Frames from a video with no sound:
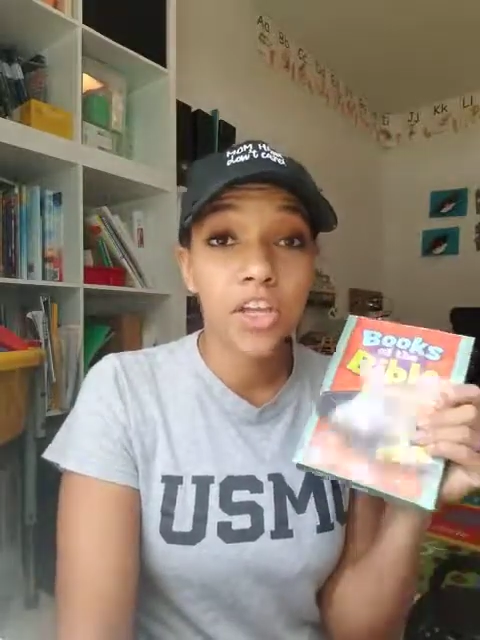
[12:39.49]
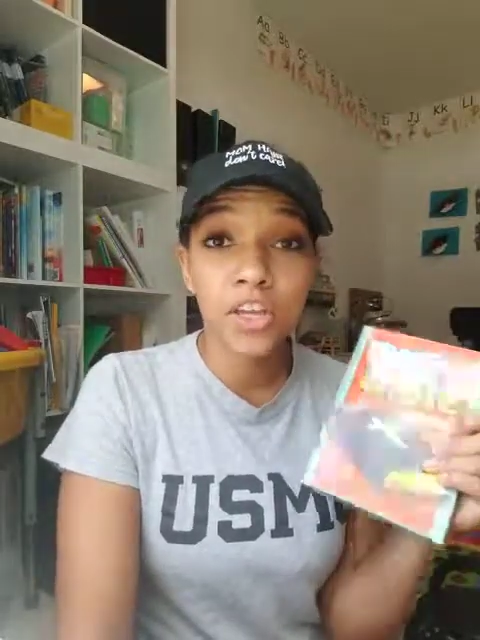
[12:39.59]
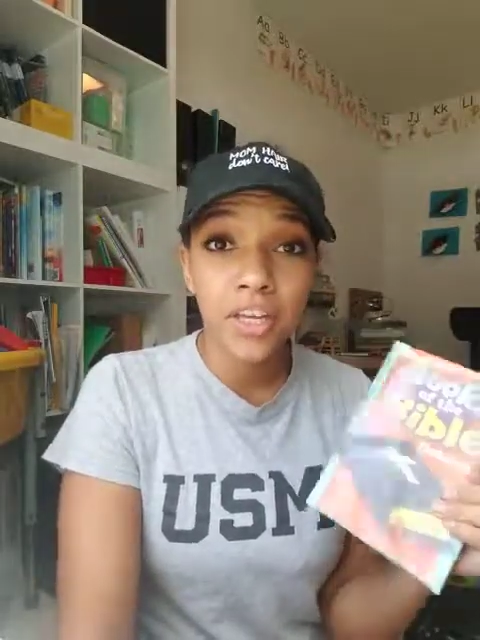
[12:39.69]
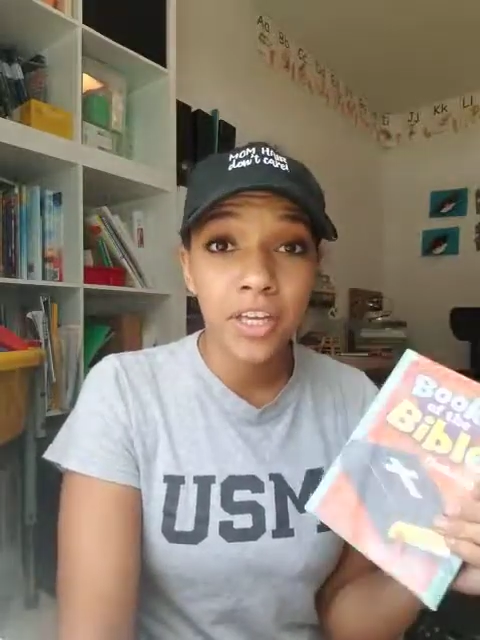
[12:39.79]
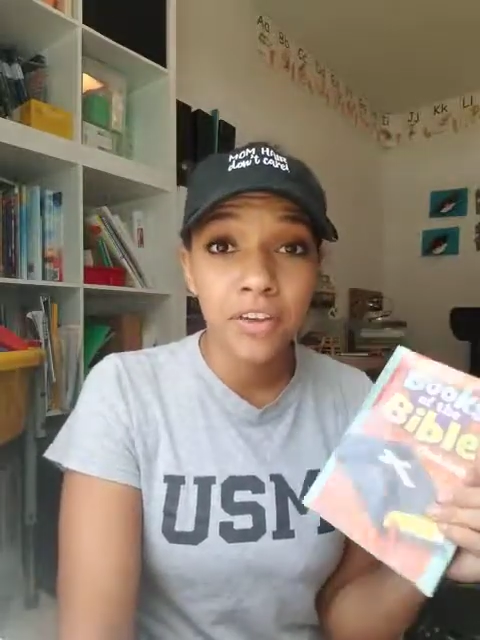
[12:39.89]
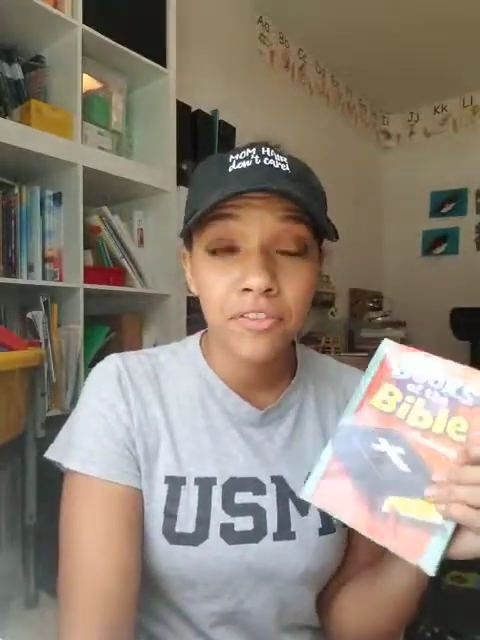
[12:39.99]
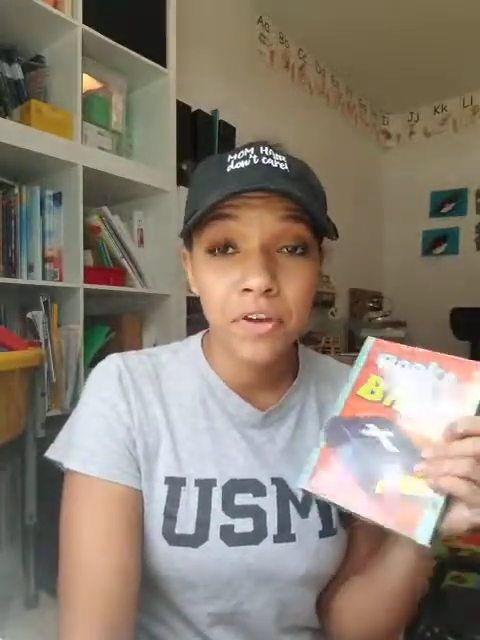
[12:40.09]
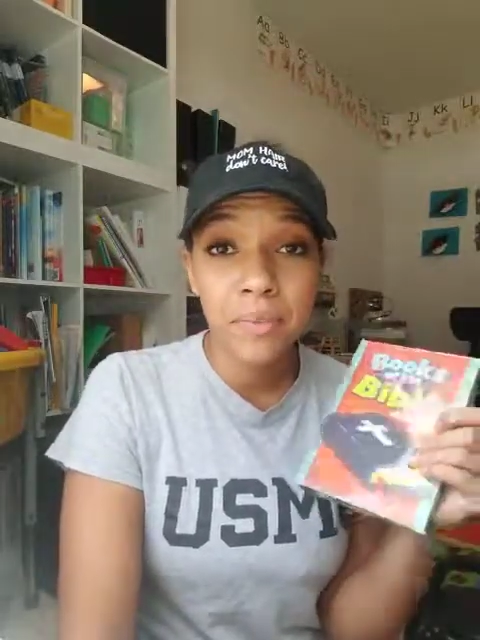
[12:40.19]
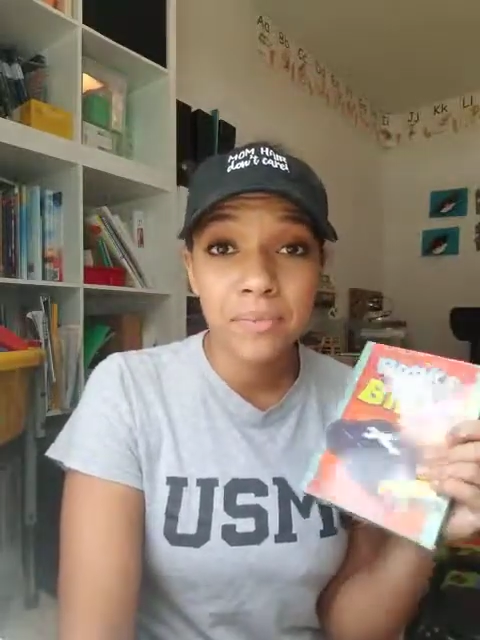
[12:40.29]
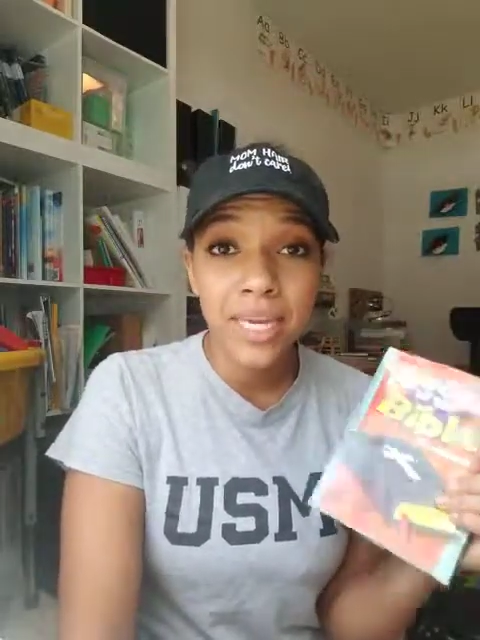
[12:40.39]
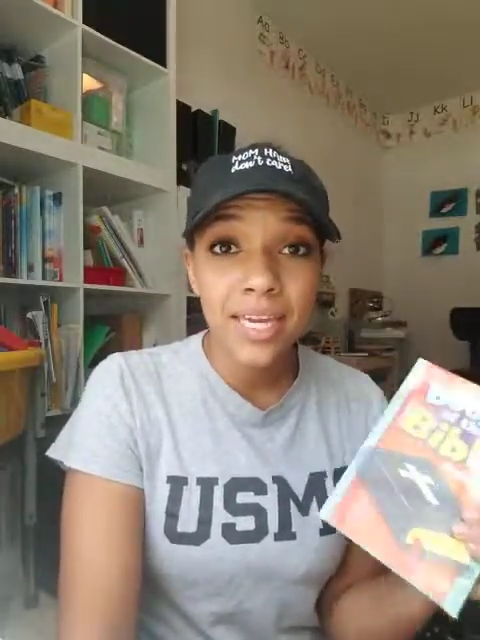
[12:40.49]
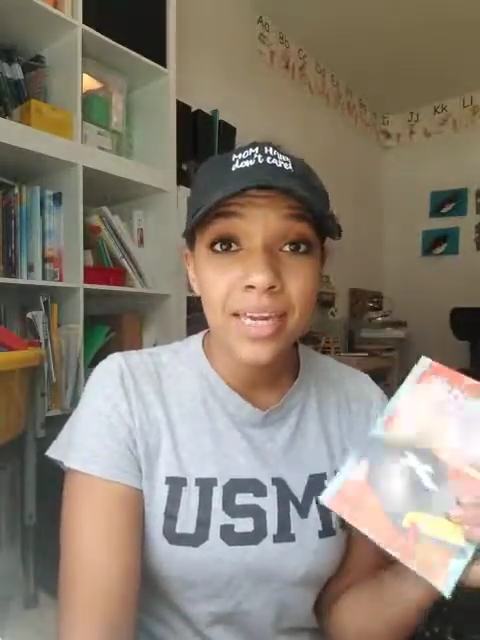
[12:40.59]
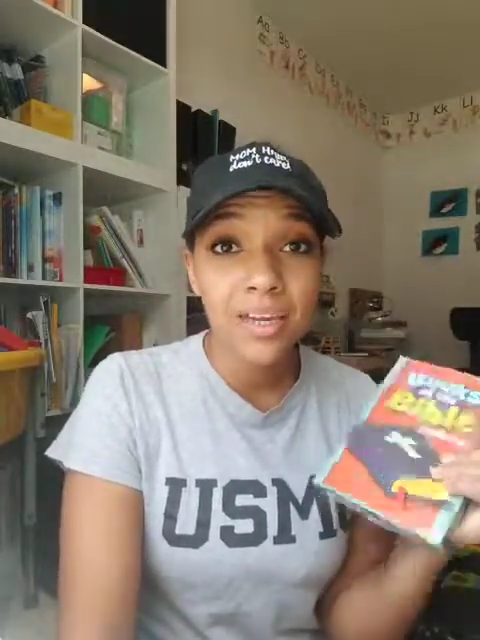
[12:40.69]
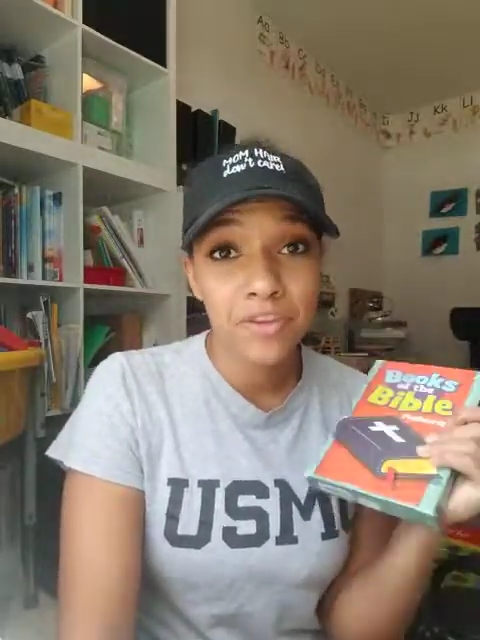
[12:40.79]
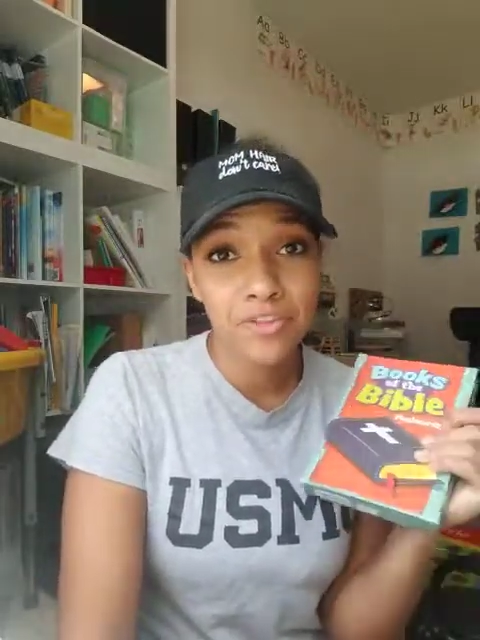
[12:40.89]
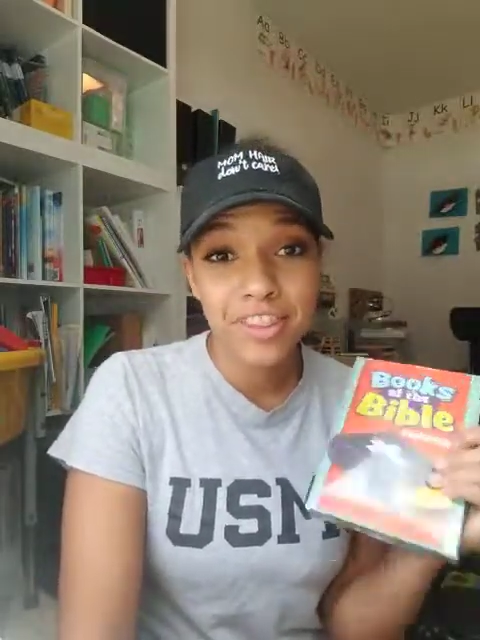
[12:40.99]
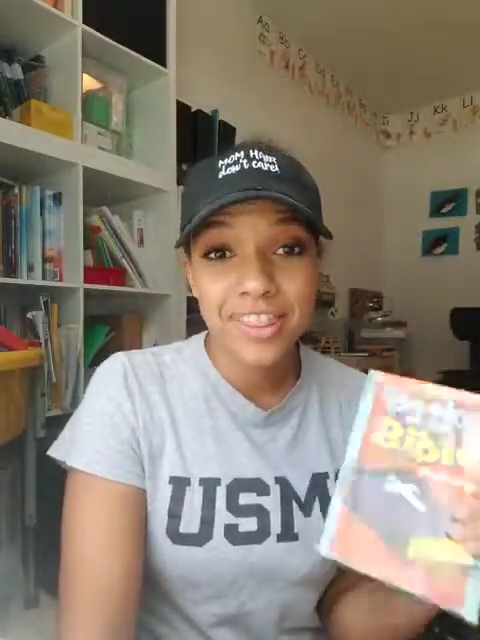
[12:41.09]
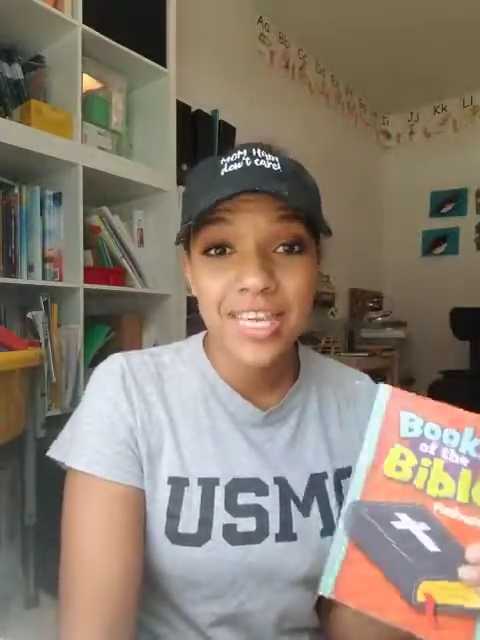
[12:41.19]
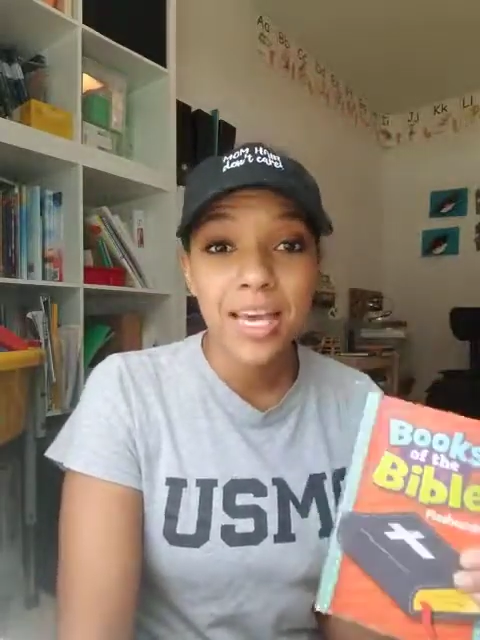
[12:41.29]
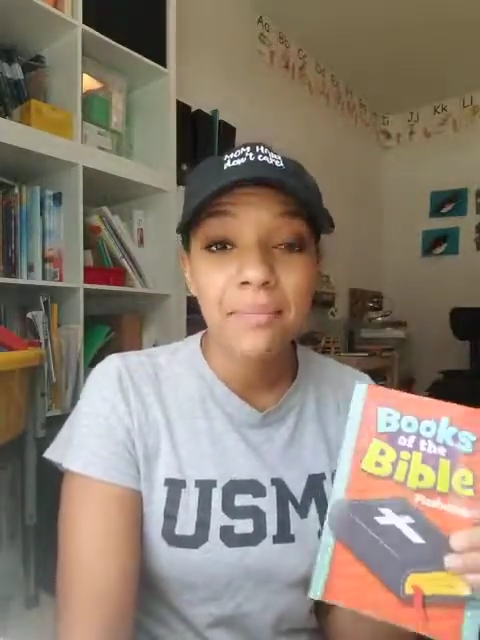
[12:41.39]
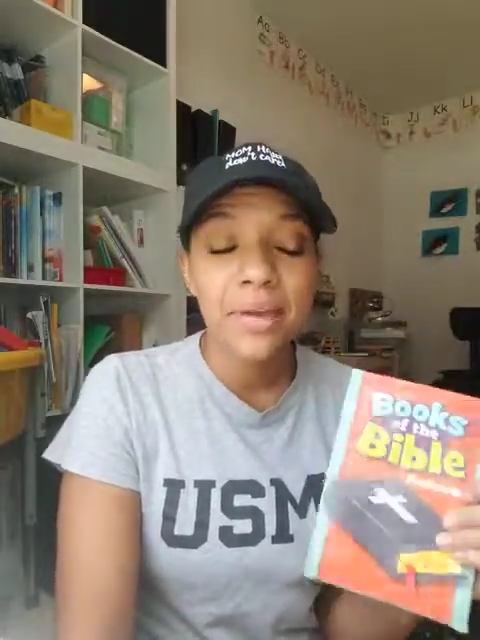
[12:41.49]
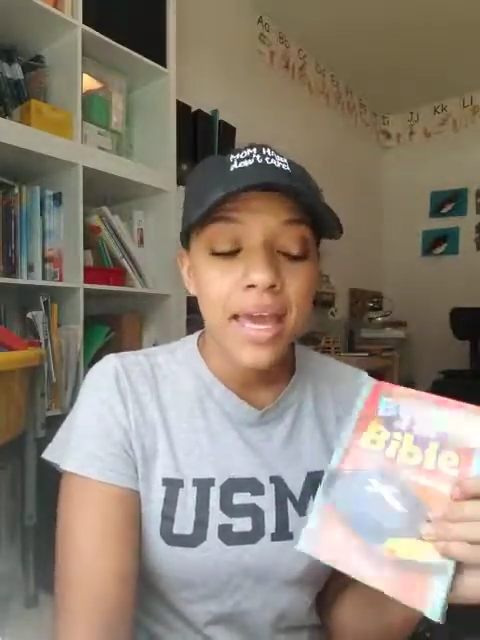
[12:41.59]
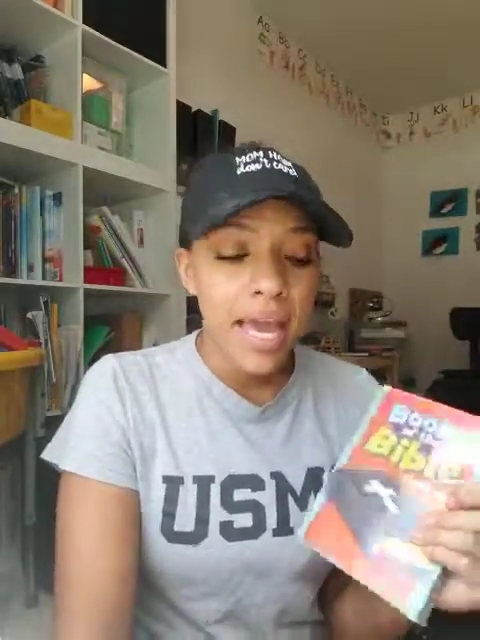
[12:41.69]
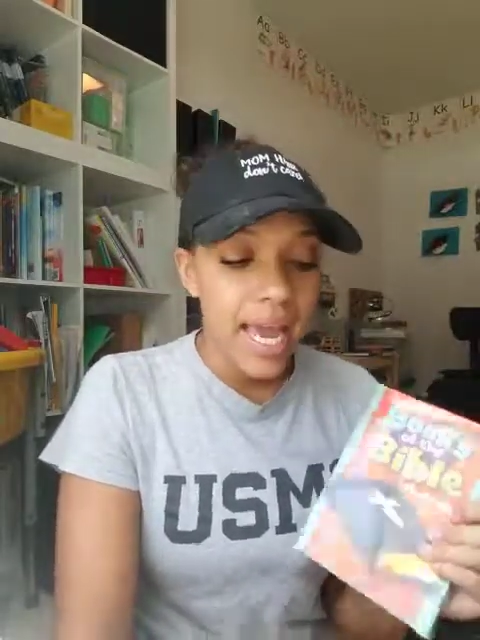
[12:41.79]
good for me, good for them.